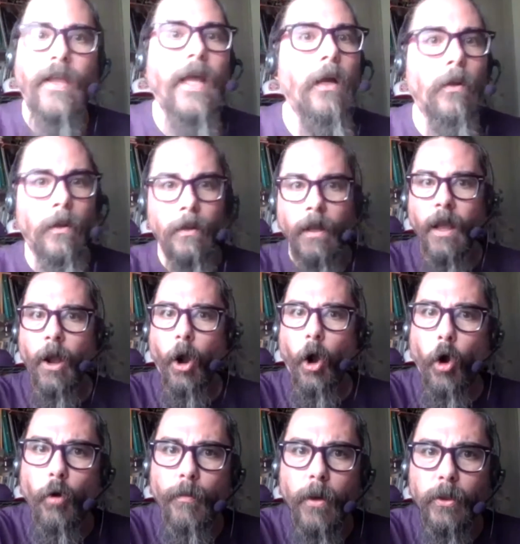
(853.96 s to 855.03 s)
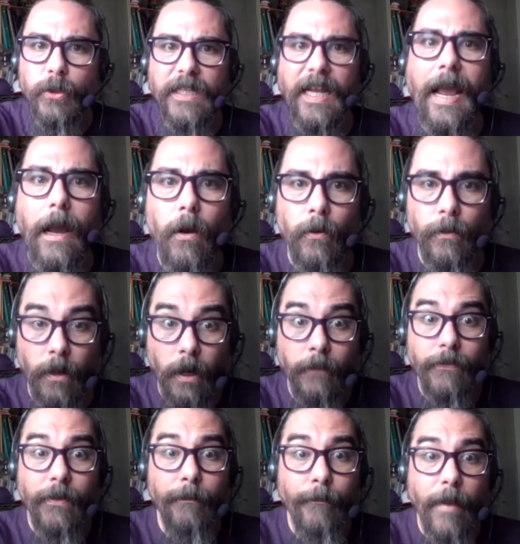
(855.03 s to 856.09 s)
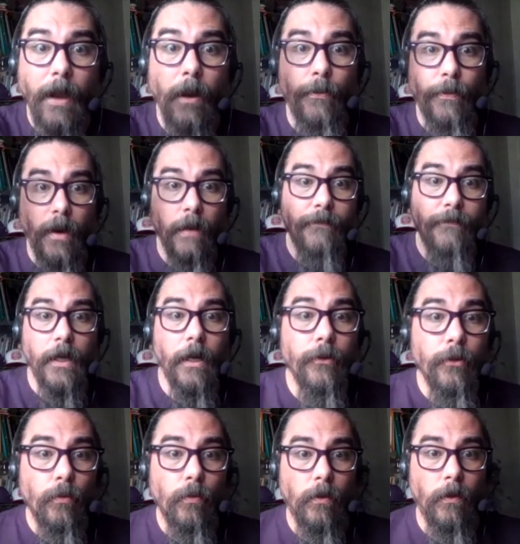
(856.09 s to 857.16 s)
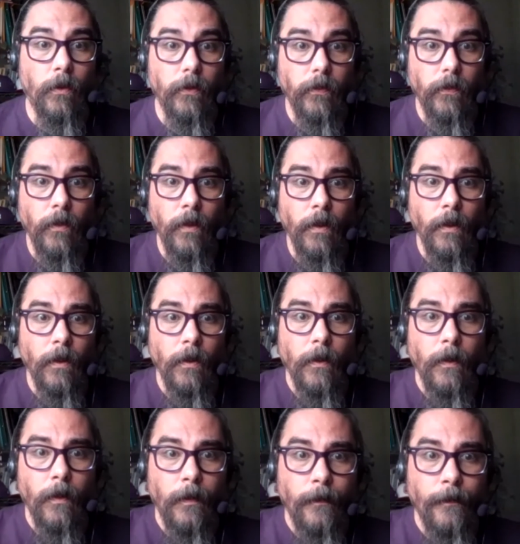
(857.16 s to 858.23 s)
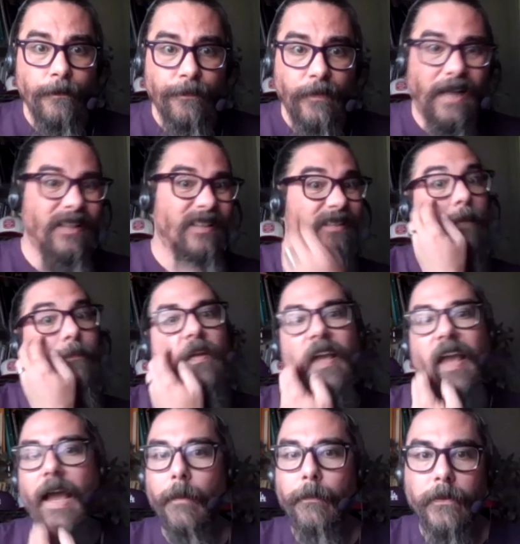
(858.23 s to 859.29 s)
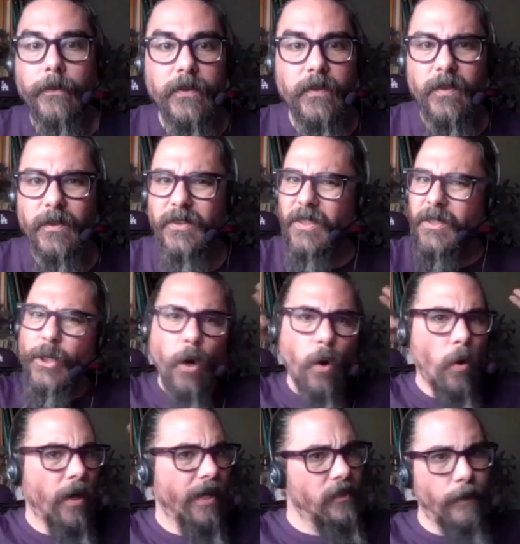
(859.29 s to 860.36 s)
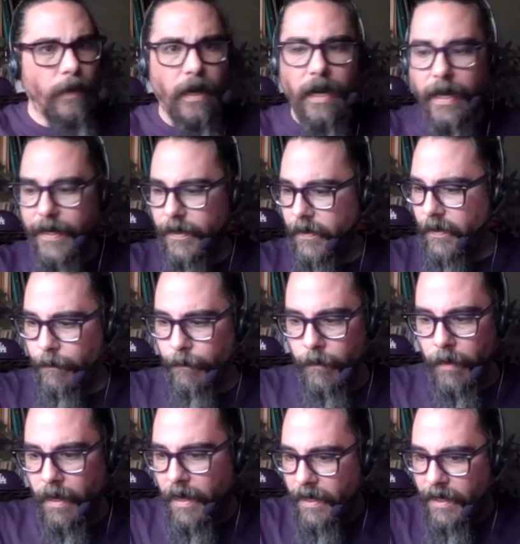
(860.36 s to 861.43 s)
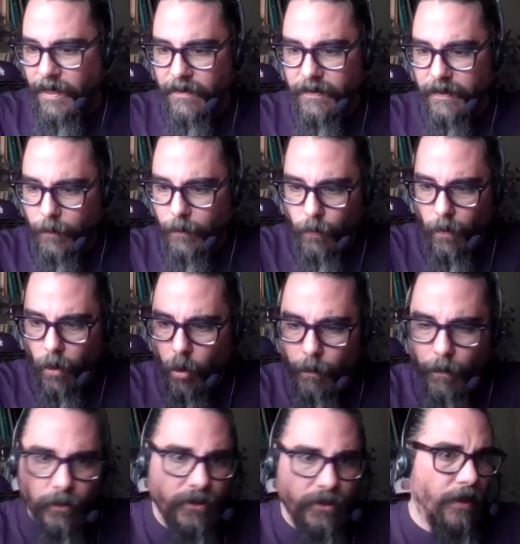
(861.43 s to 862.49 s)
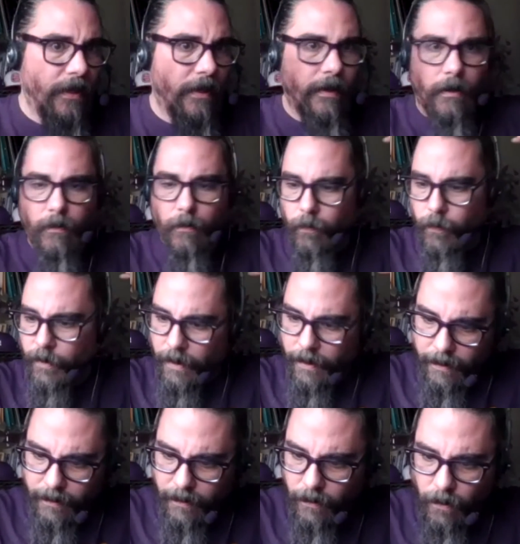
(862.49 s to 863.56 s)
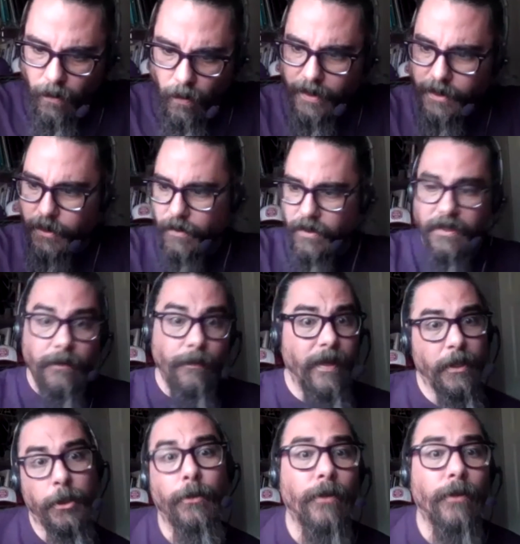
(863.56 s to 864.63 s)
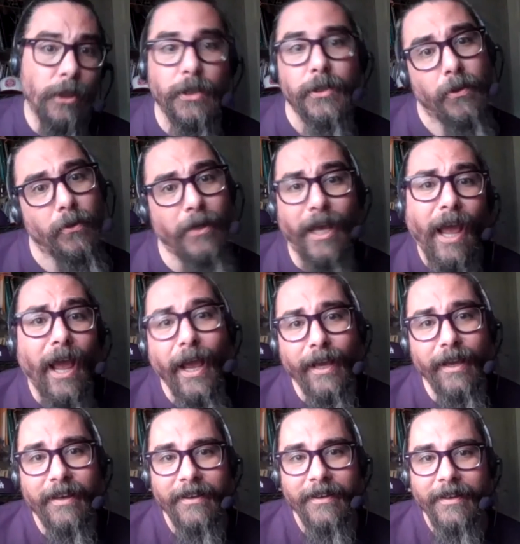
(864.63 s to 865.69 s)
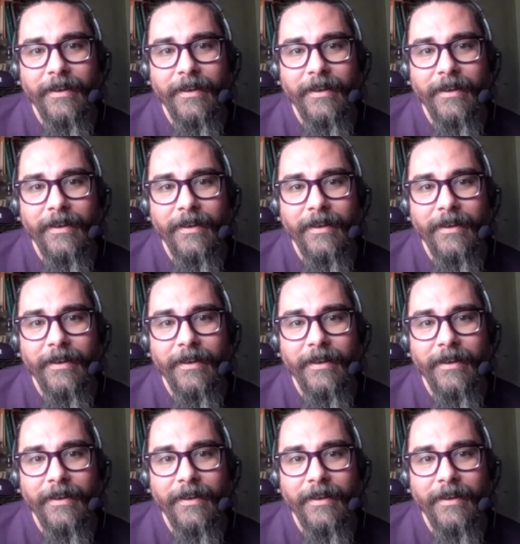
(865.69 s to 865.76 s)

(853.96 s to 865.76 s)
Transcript: hell, almost out of the mouth of the underworld. And something happens. There's a noise behind him. He's like, we're almost there. I just need to make sure that she's okay.